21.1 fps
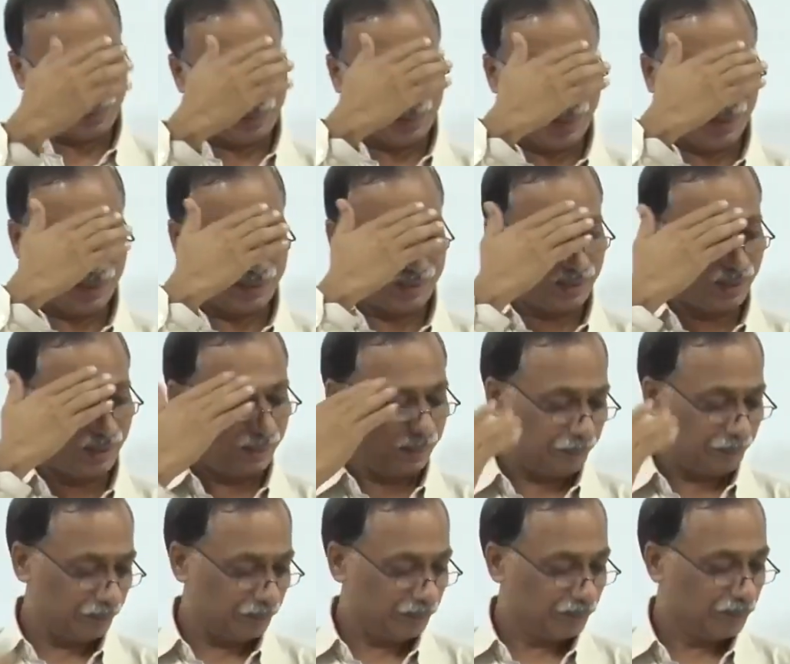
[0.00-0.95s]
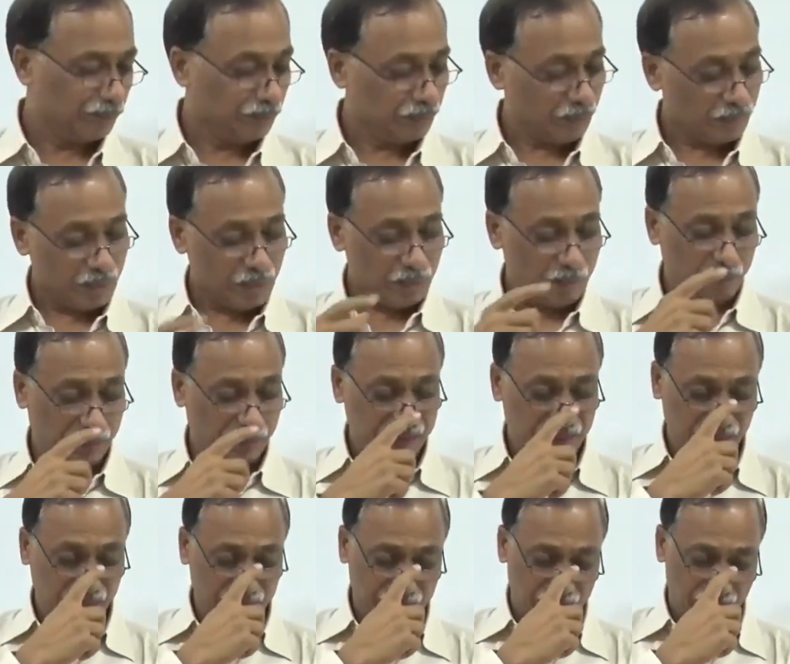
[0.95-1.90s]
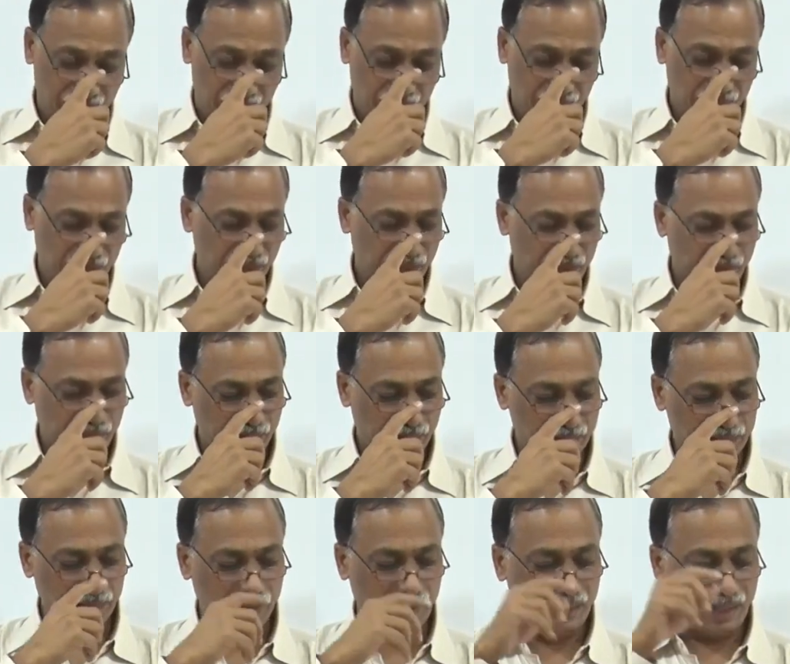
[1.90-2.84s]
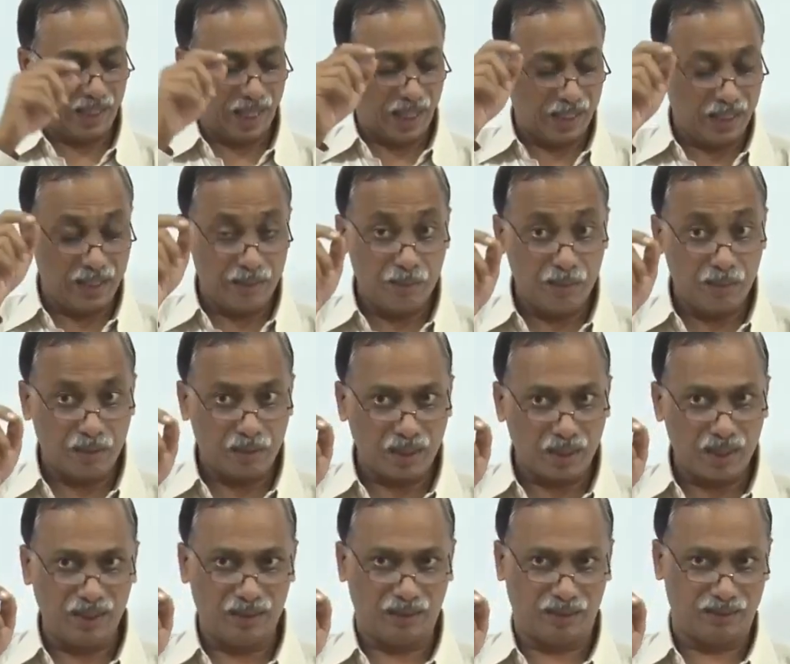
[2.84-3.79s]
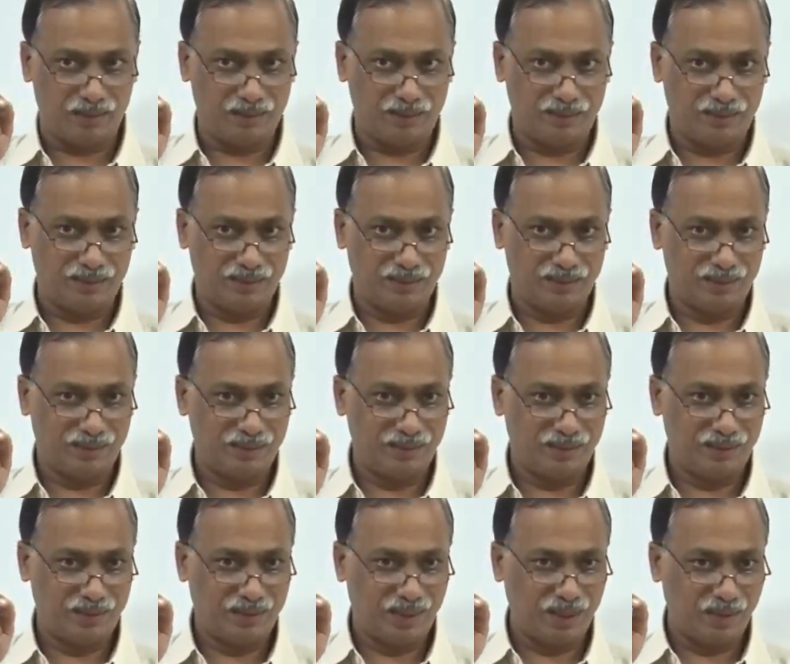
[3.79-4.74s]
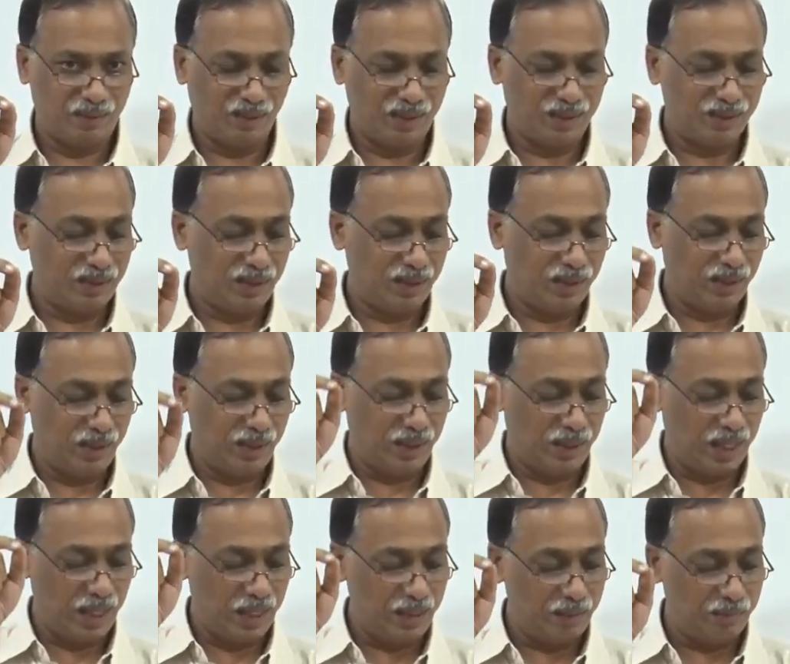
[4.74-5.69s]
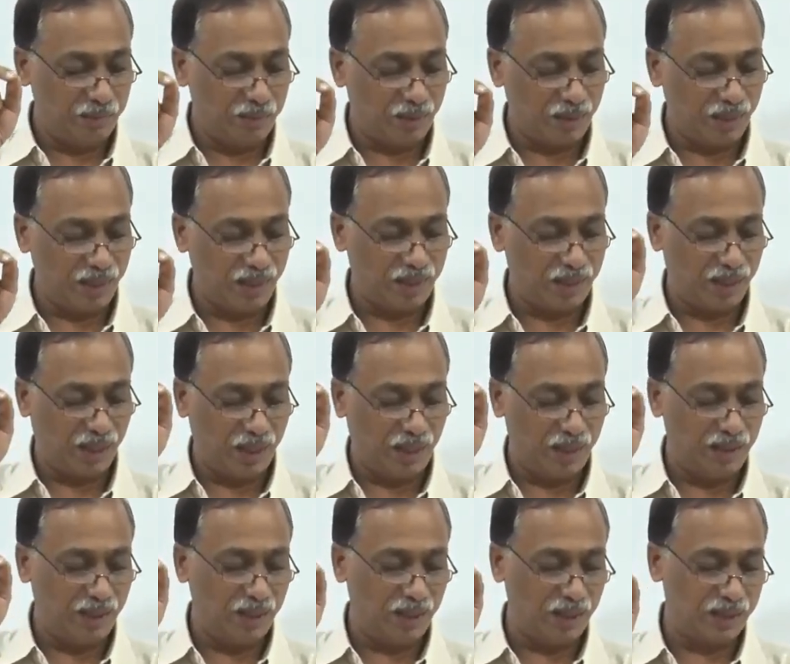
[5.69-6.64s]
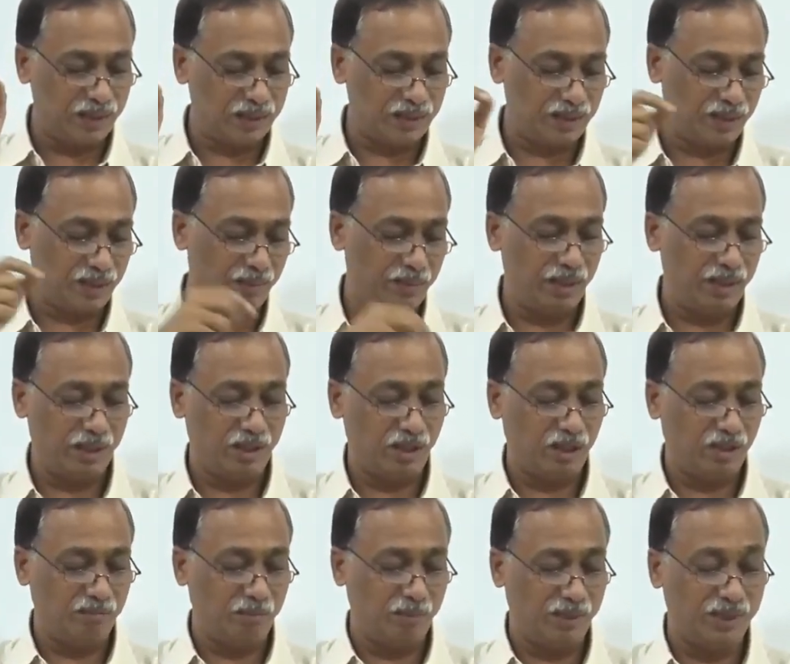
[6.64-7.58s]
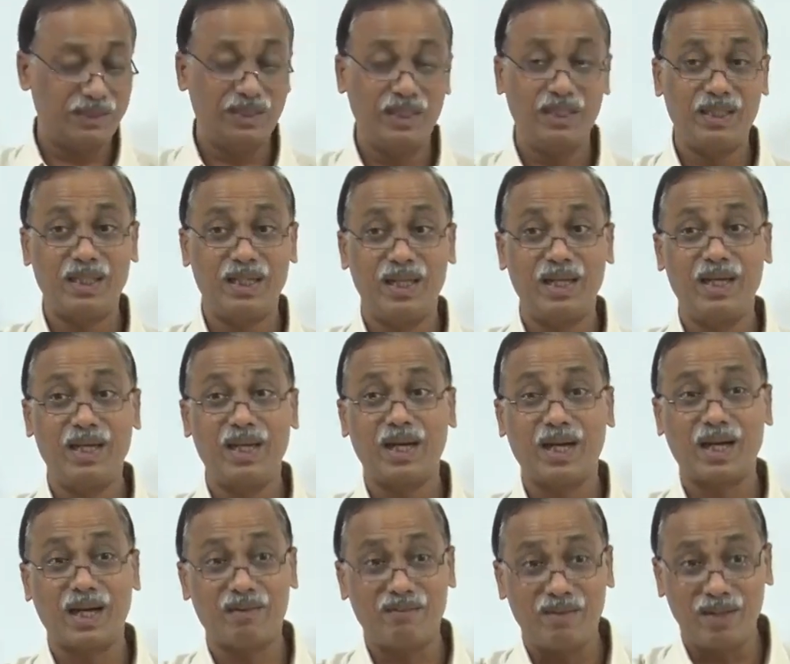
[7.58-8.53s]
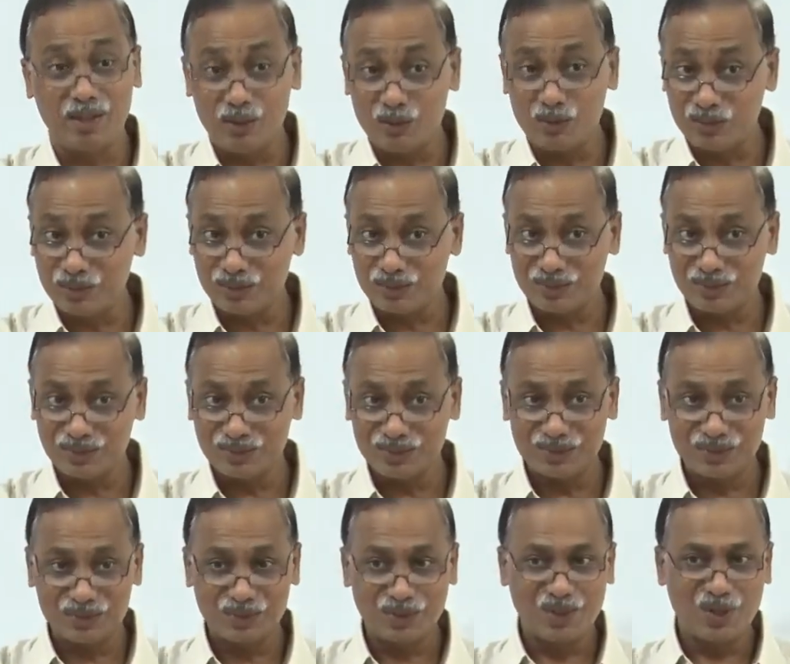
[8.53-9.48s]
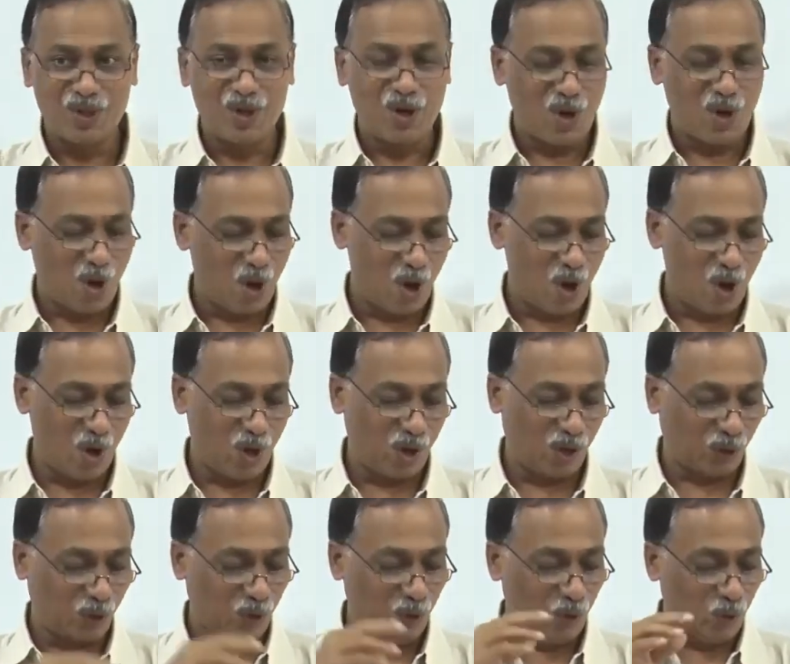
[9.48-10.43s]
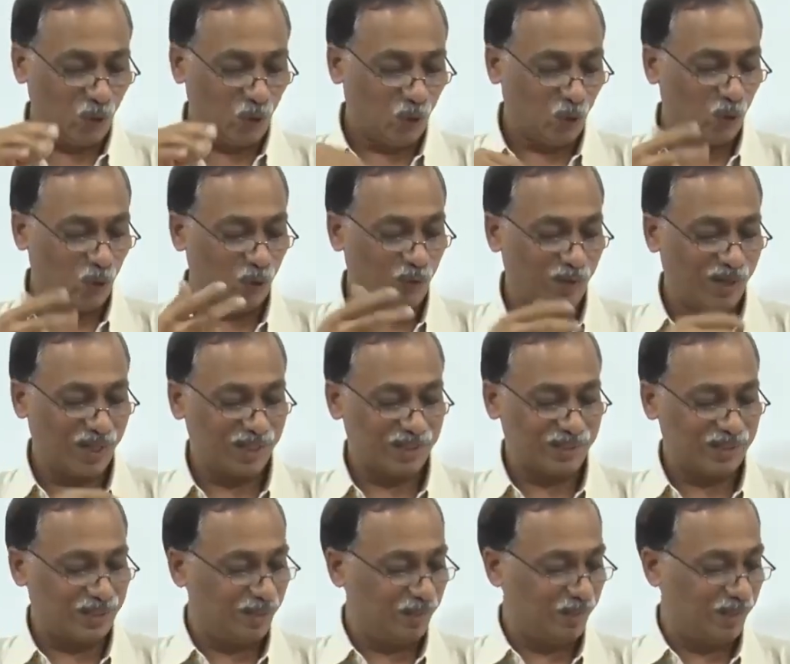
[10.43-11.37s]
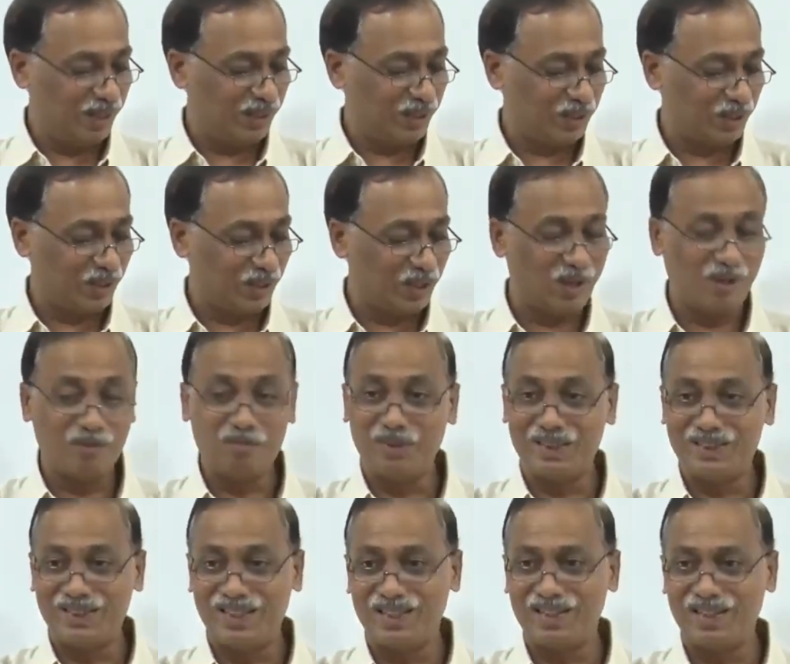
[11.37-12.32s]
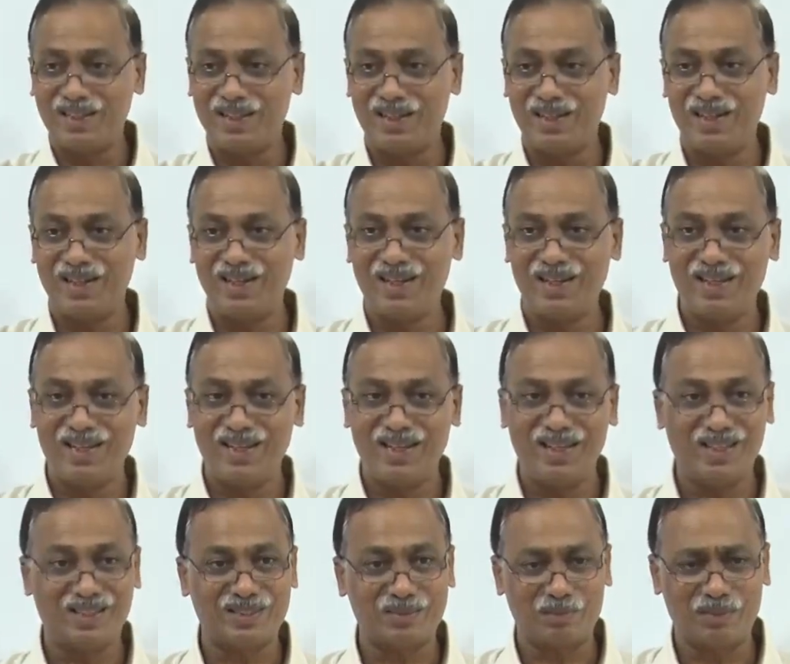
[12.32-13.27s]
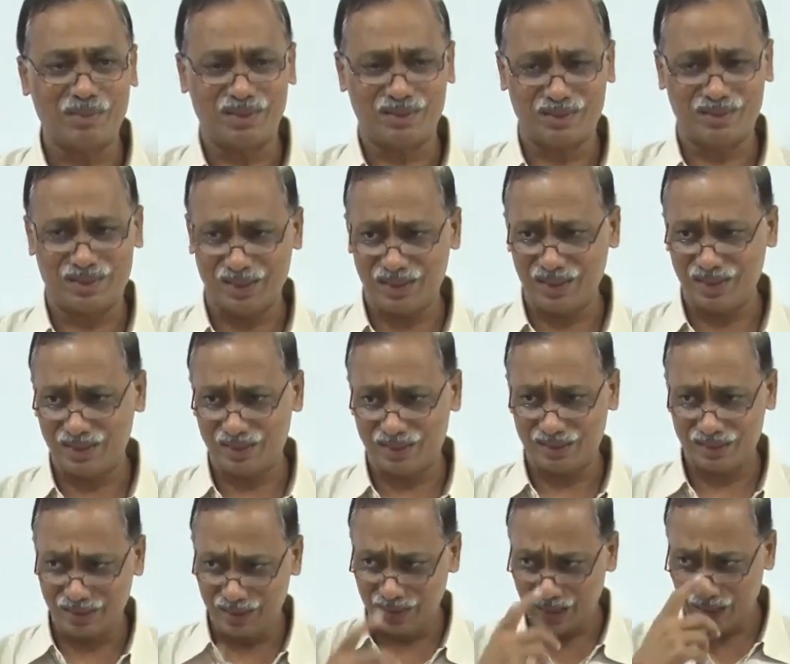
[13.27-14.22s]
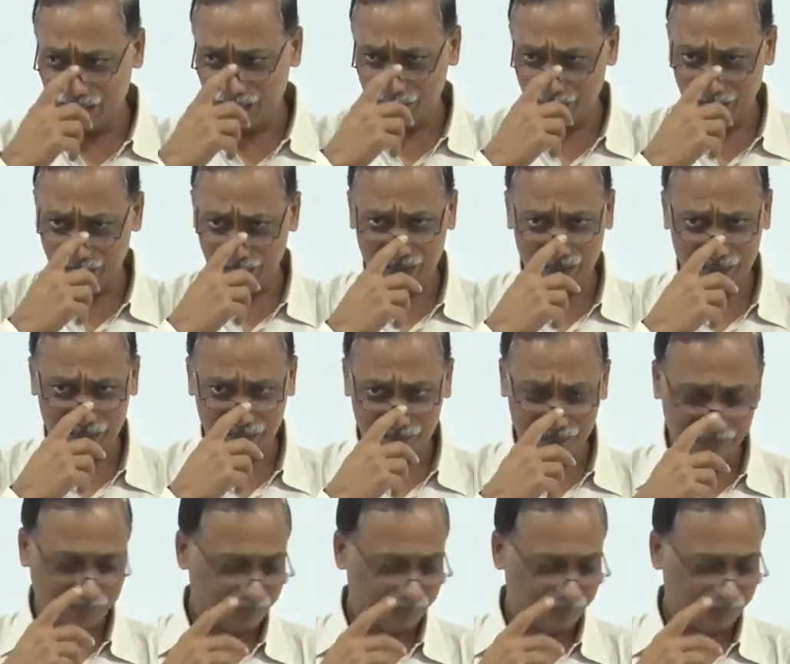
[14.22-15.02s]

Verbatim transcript: So let's see. Budget slack is a deliberate, check what is written, deliberate underestimate of budgeted revenue or overestimation of budgeted expenses deliberately.